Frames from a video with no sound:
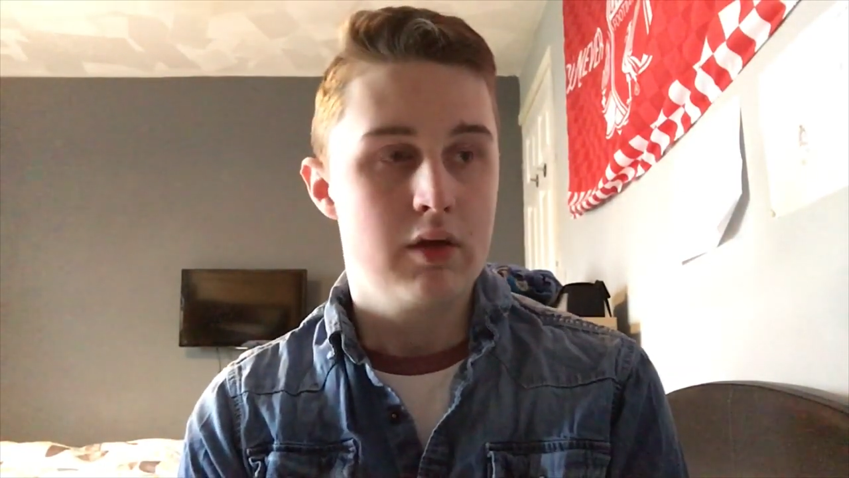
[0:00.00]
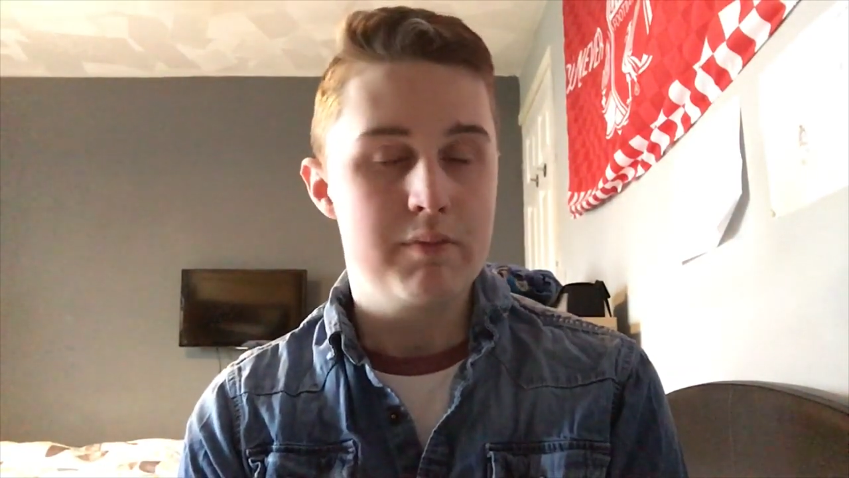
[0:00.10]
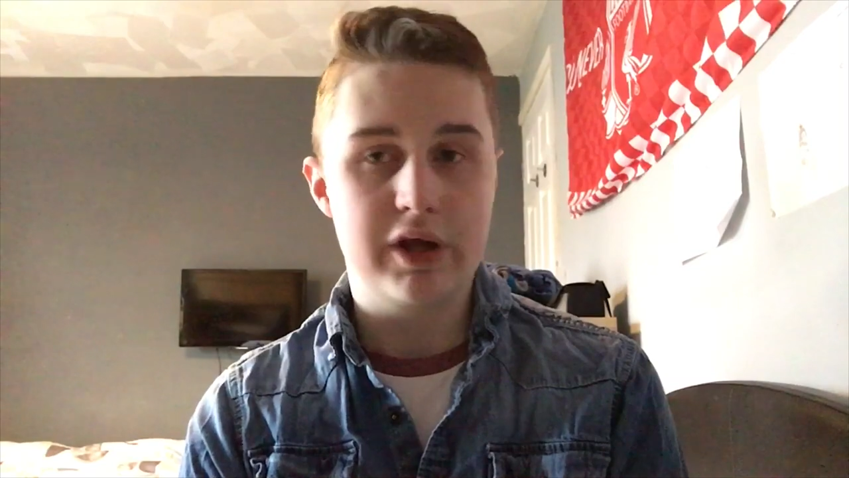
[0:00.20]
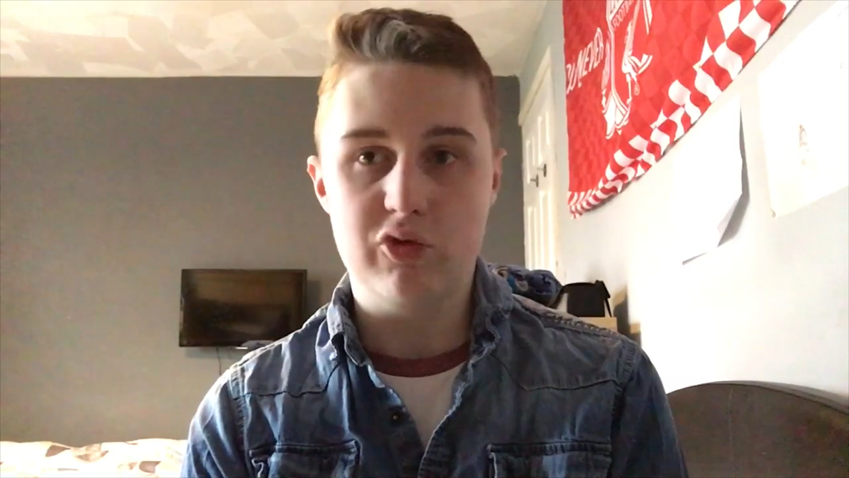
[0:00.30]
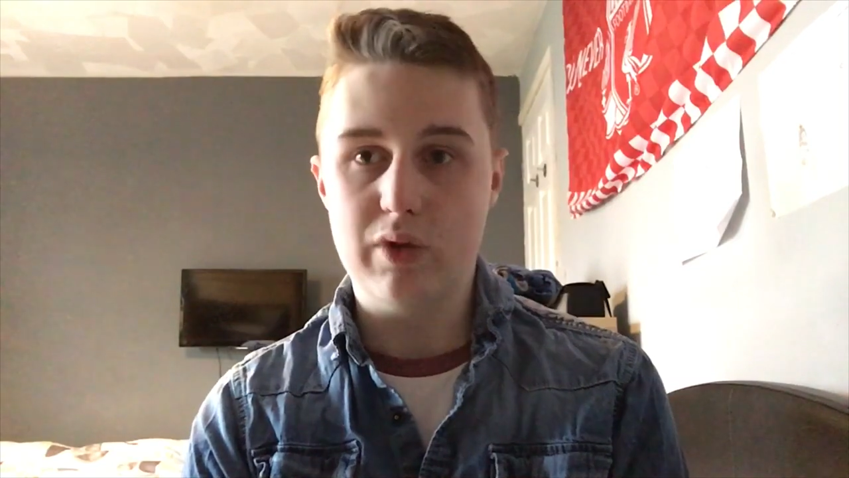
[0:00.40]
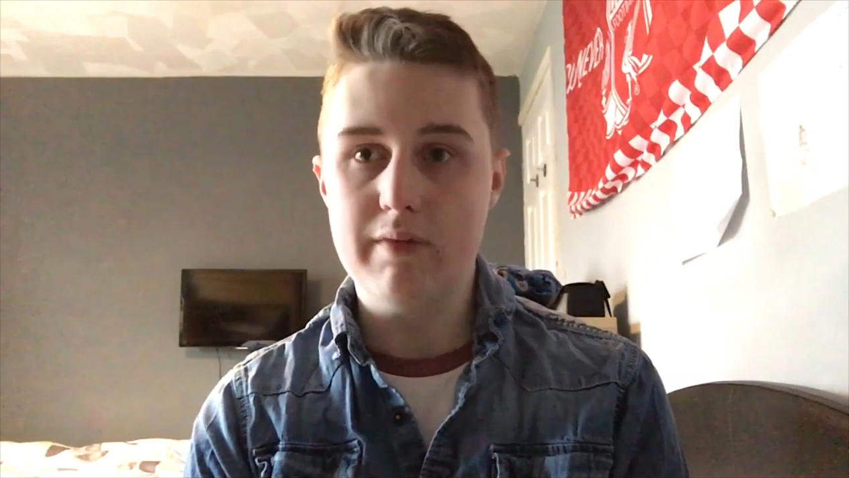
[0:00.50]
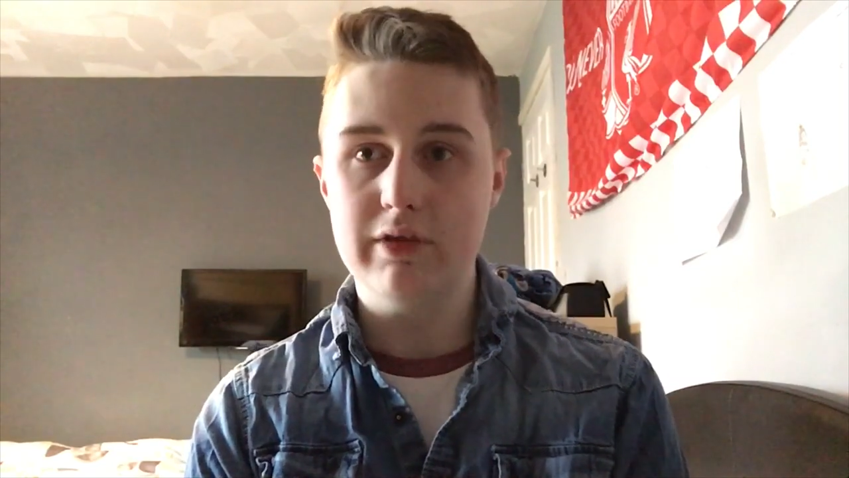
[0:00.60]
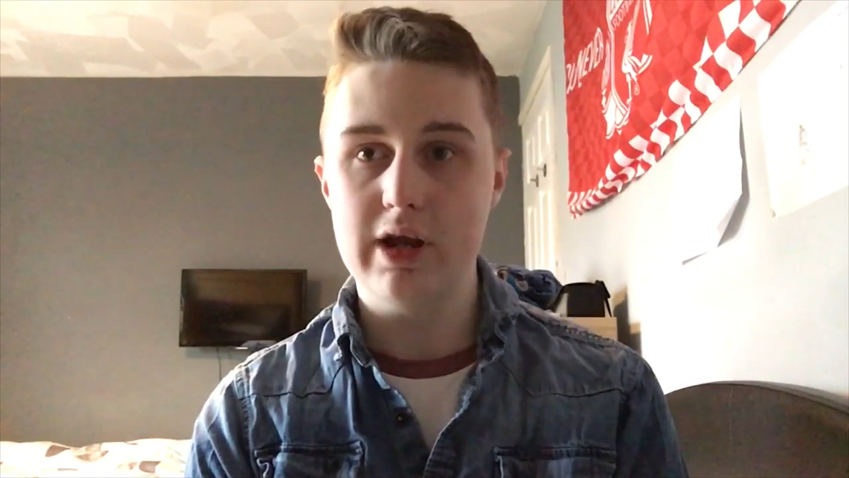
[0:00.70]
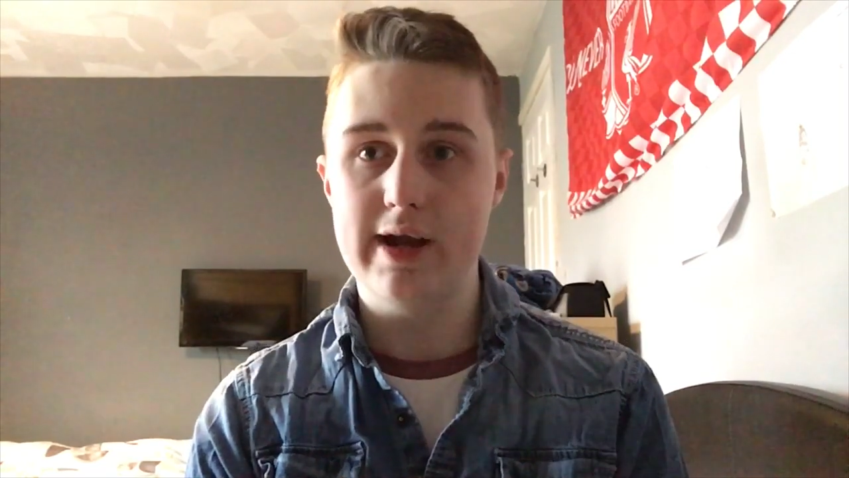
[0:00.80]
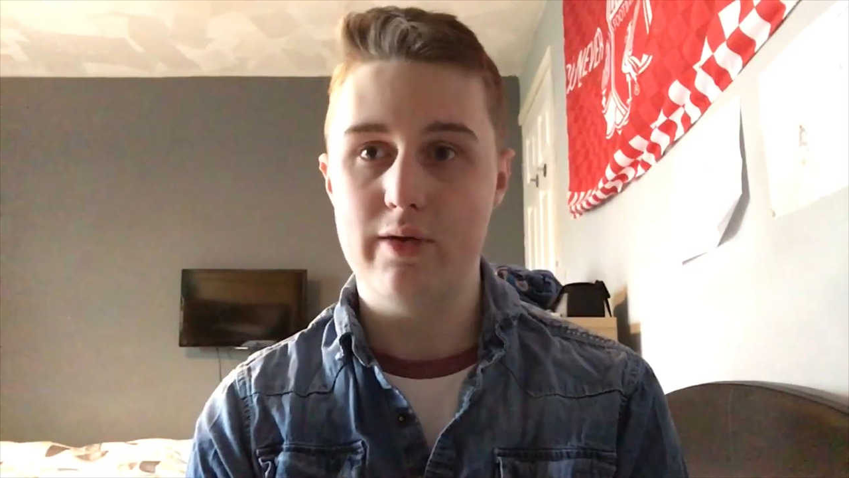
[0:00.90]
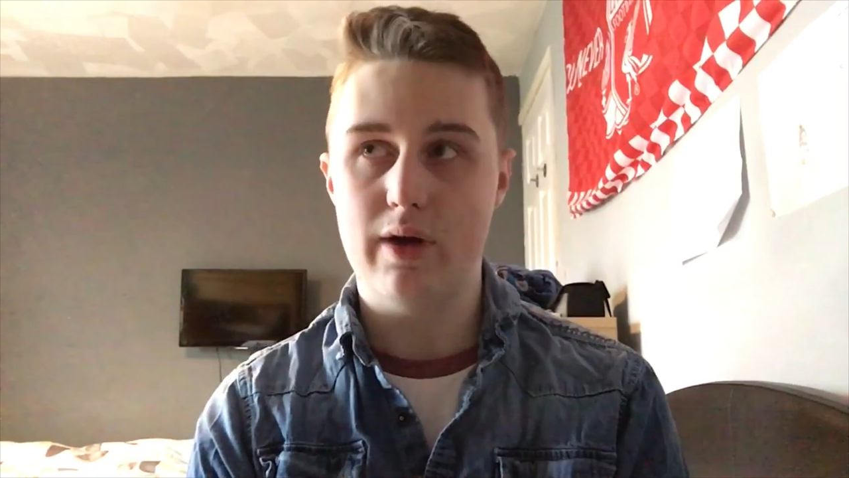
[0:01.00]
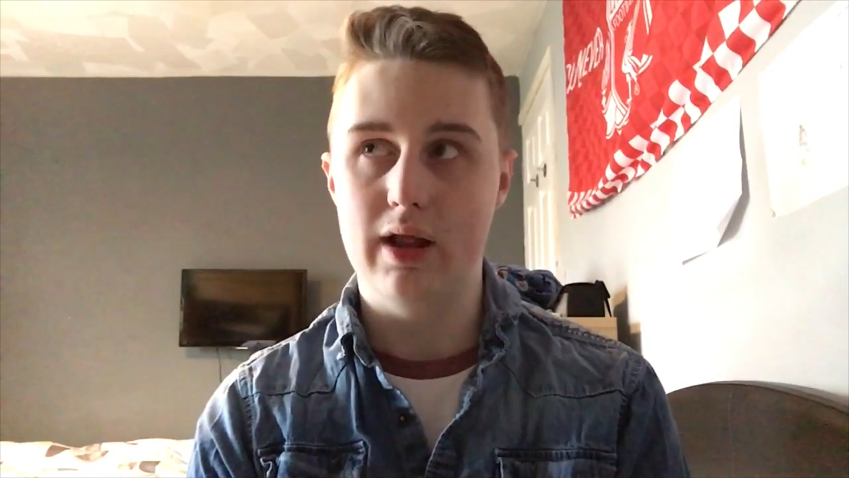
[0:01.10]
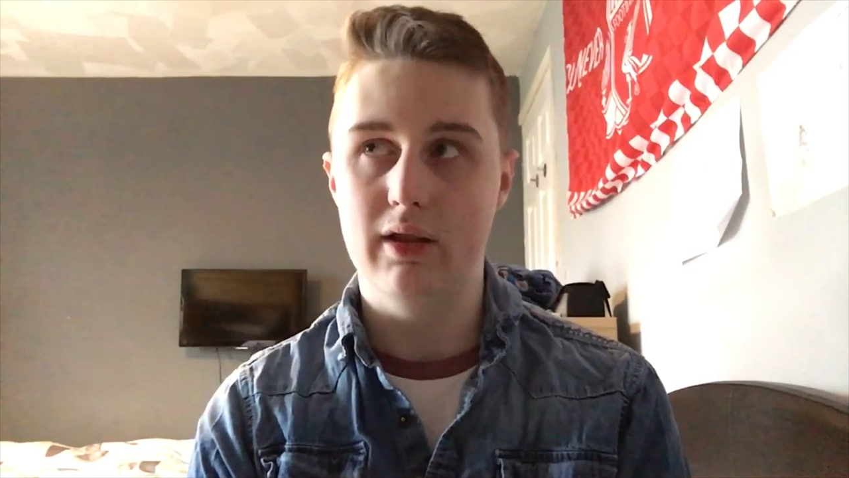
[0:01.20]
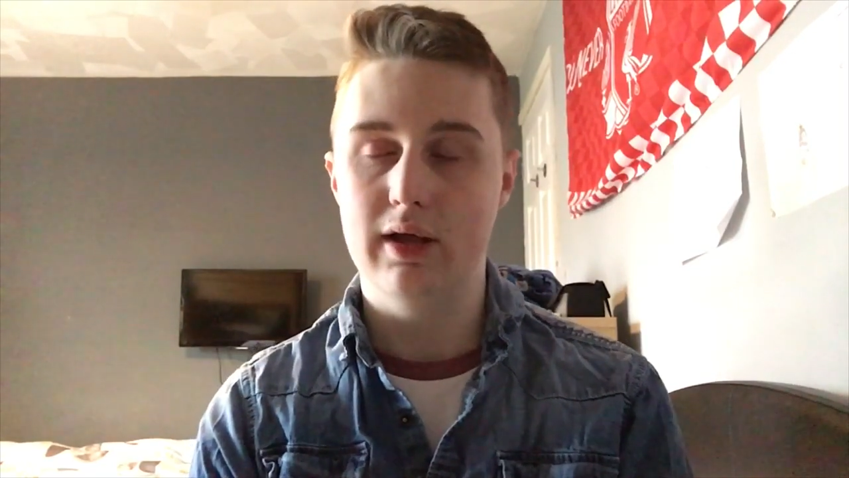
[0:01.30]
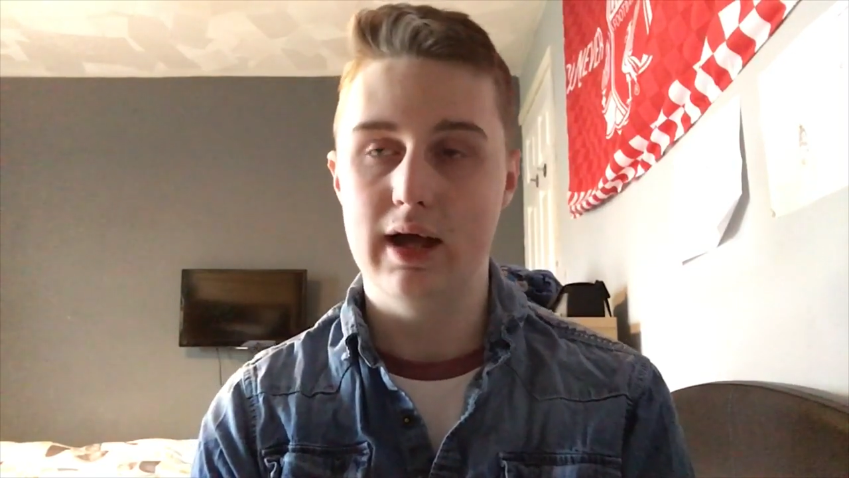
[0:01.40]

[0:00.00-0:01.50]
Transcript: because we haven't done it in a while,